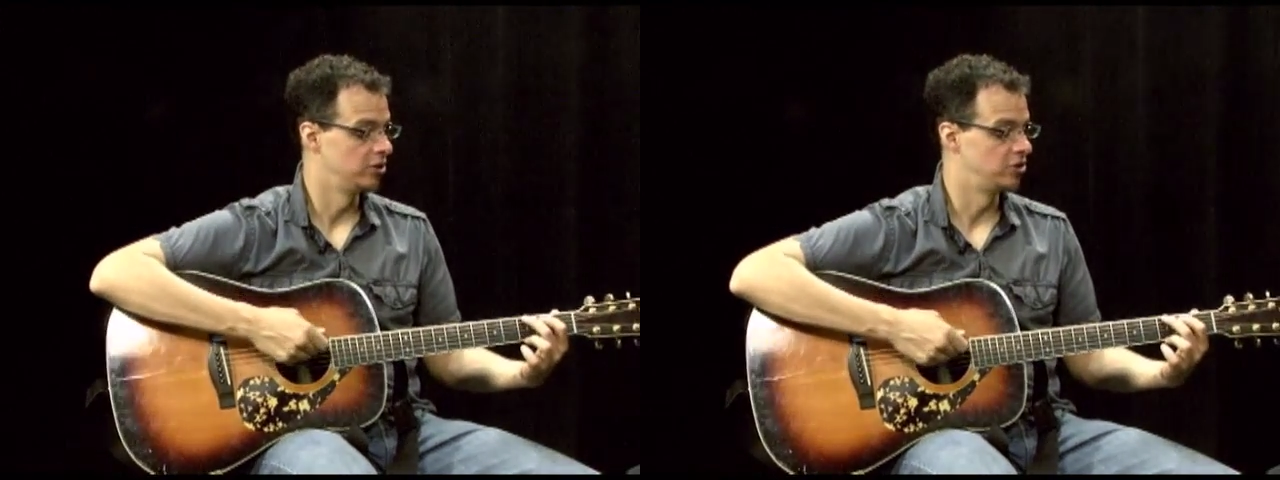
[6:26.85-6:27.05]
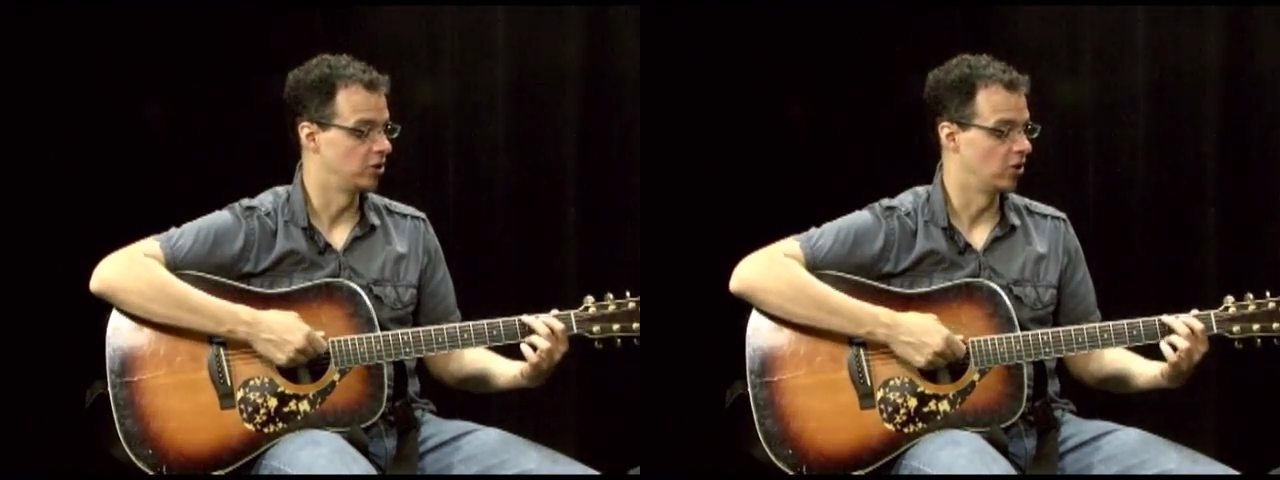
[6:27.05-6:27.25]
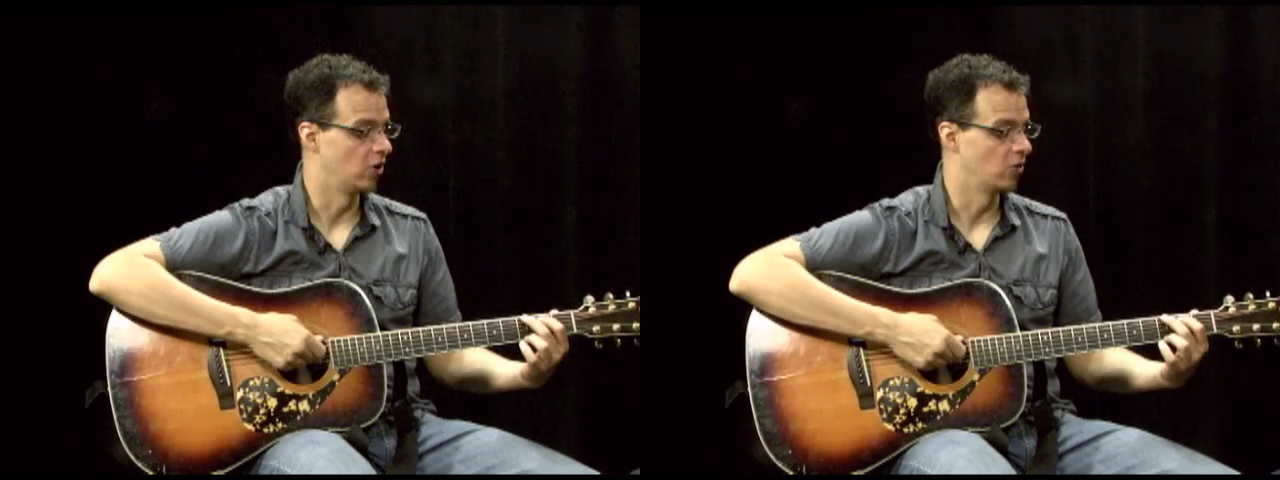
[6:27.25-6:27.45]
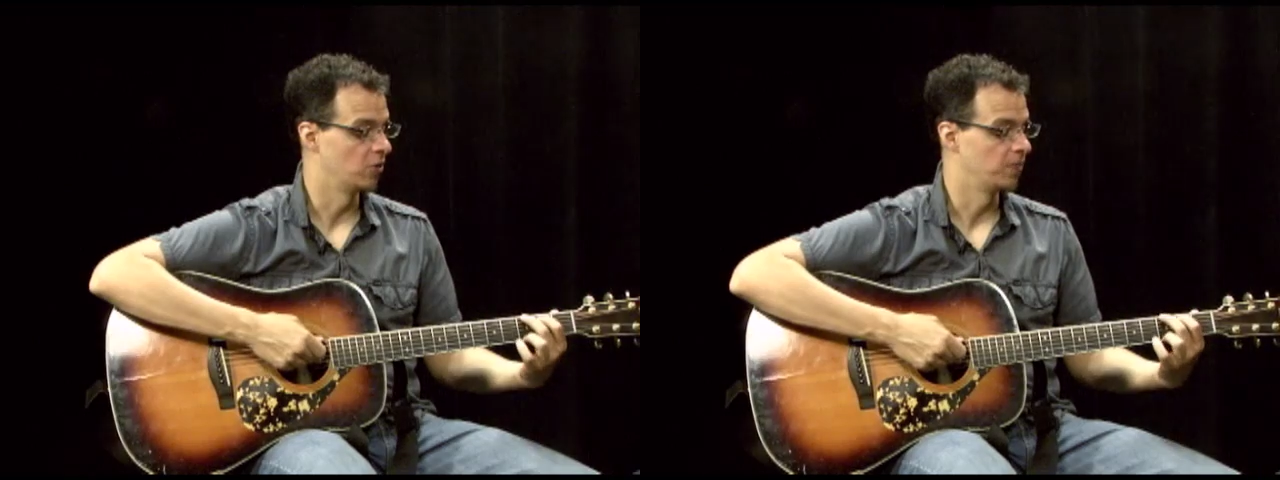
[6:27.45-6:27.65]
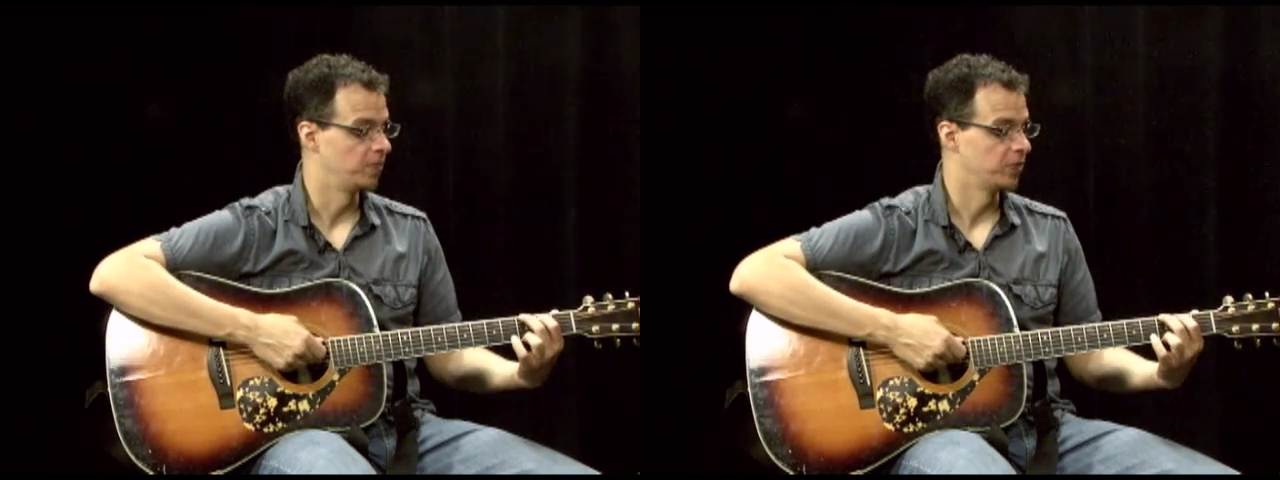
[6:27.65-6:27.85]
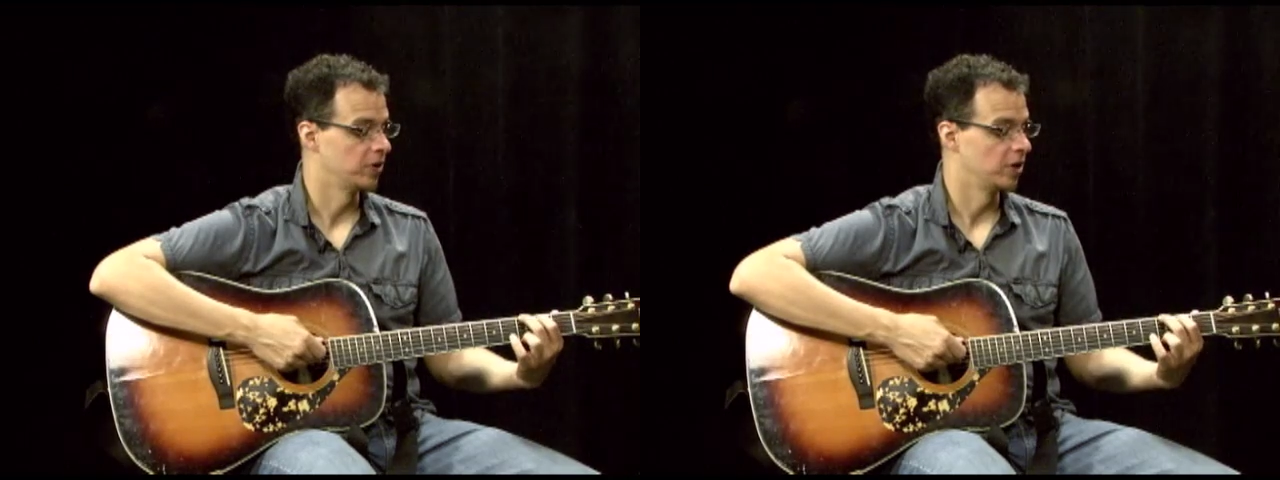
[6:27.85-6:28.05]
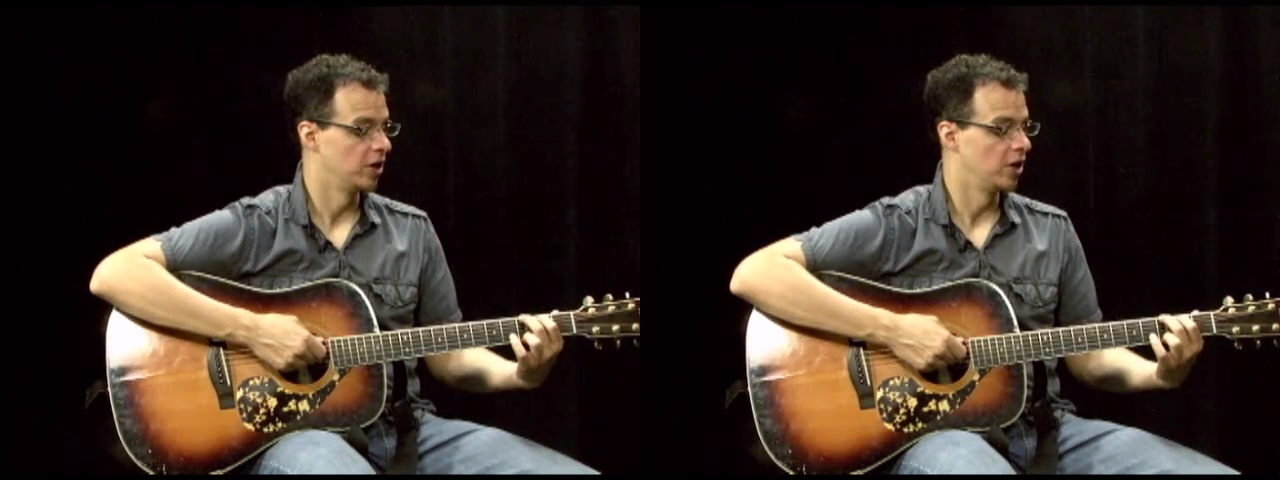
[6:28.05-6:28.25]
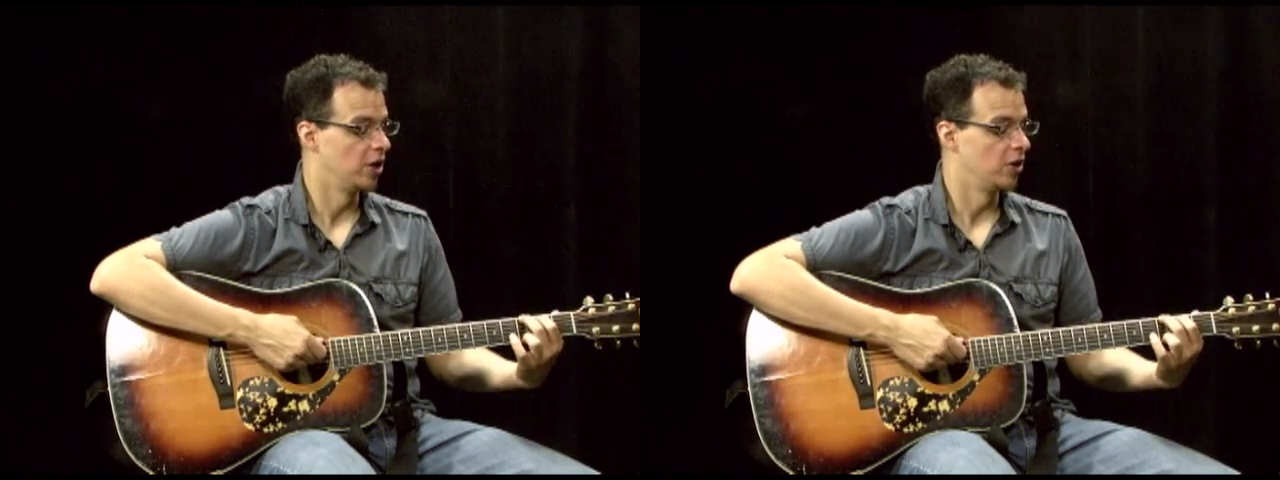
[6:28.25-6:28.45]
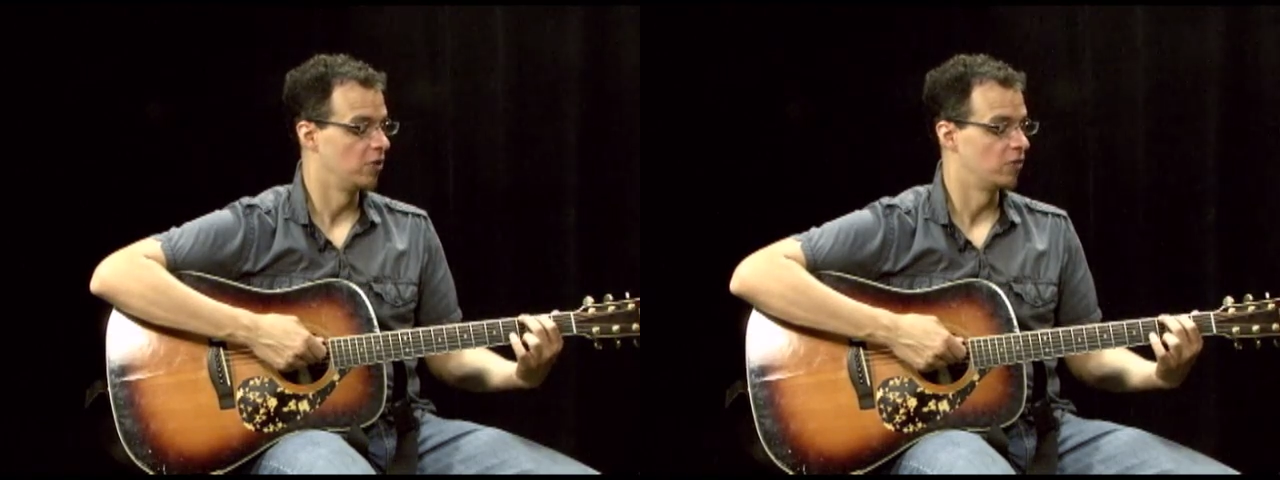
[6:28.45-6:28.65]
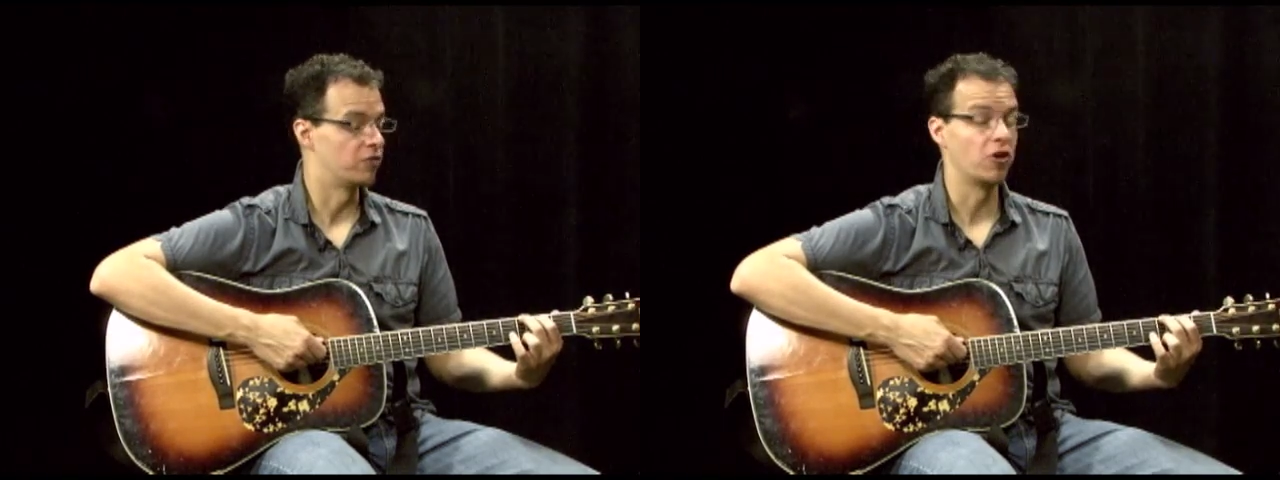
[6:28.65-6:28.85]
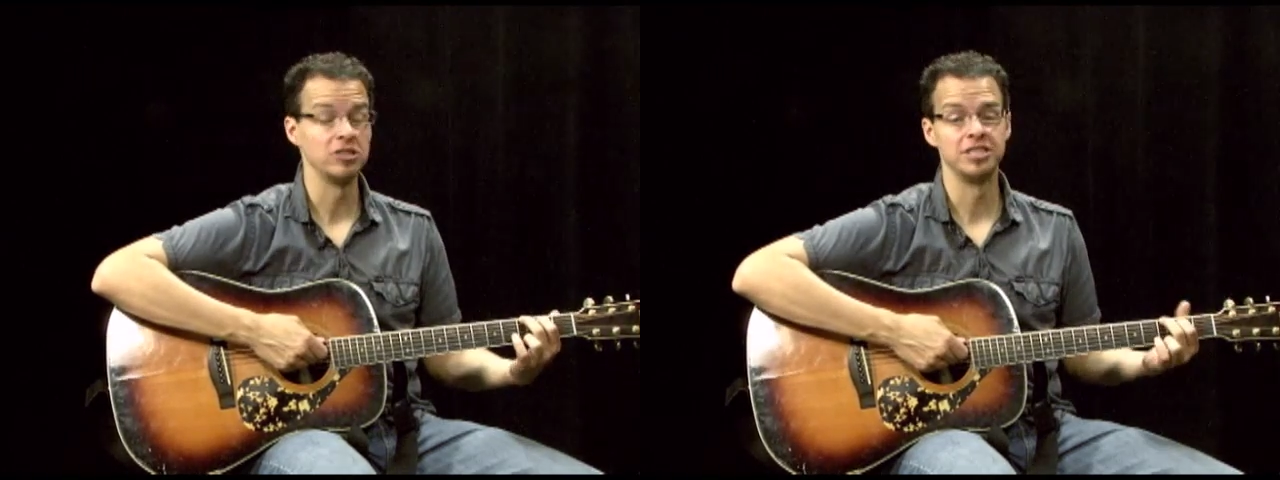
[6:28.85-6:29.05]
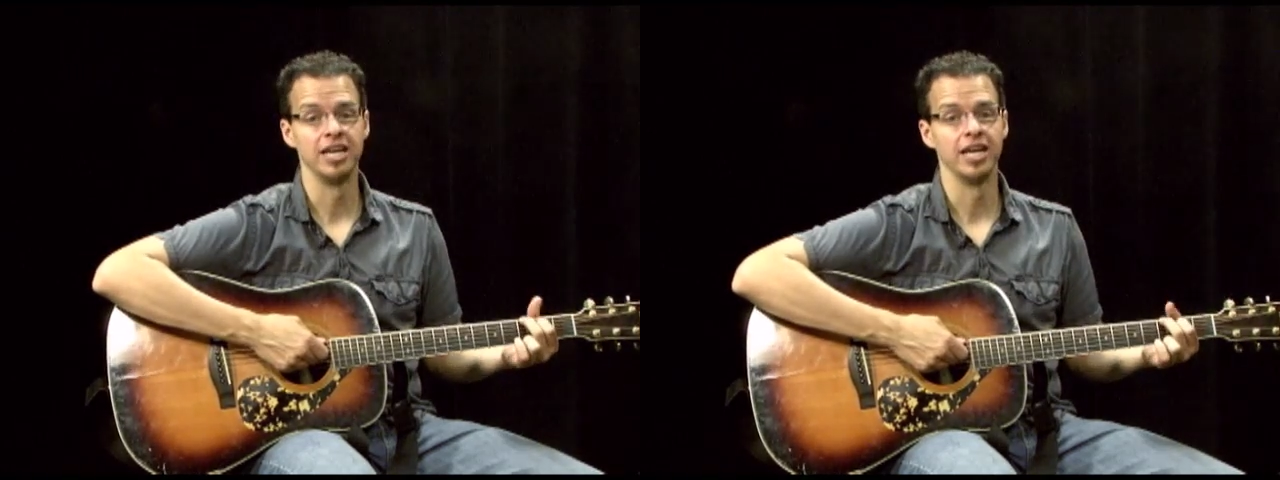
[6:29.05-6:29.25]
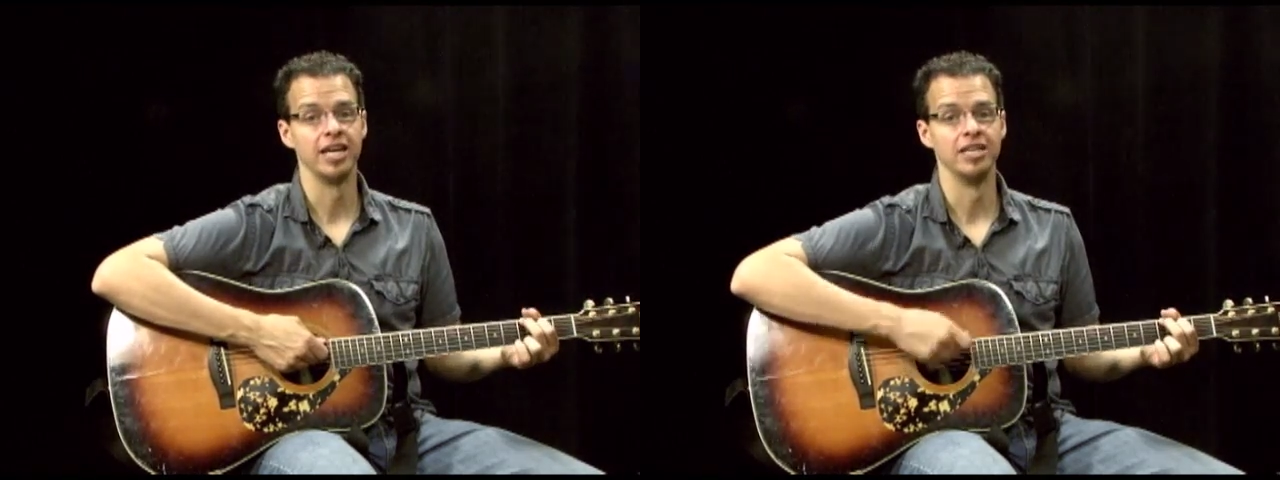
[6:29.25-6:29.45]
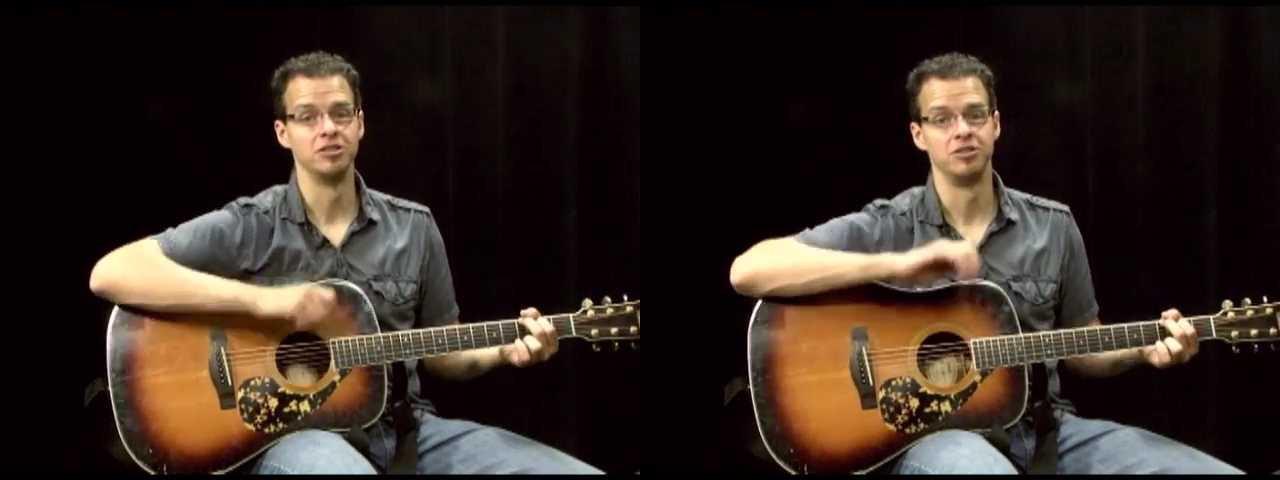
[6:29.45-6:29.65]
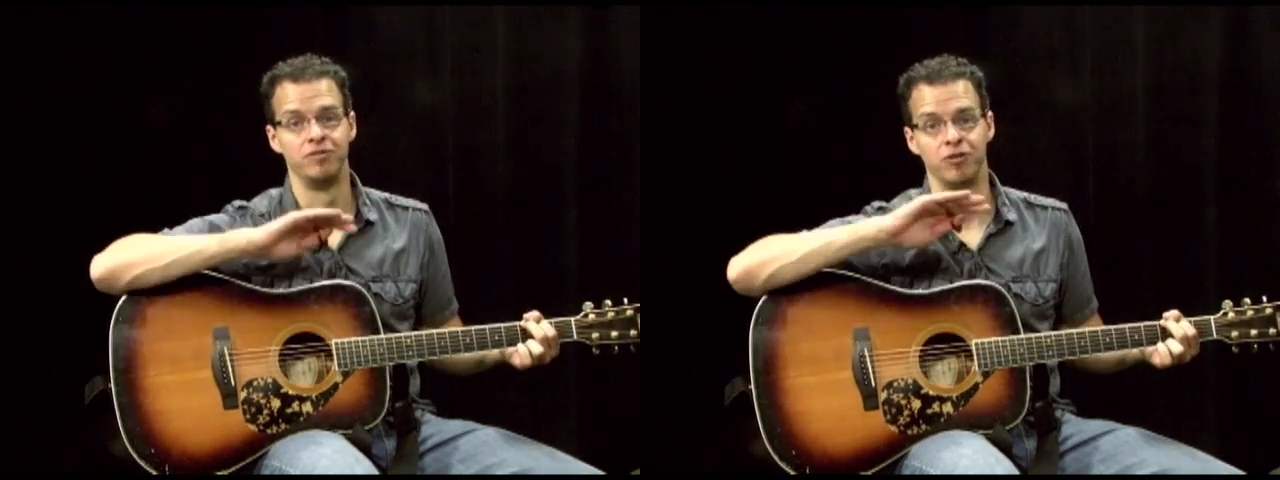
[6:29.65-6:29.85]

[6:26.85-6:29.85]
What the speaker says: So first thing is,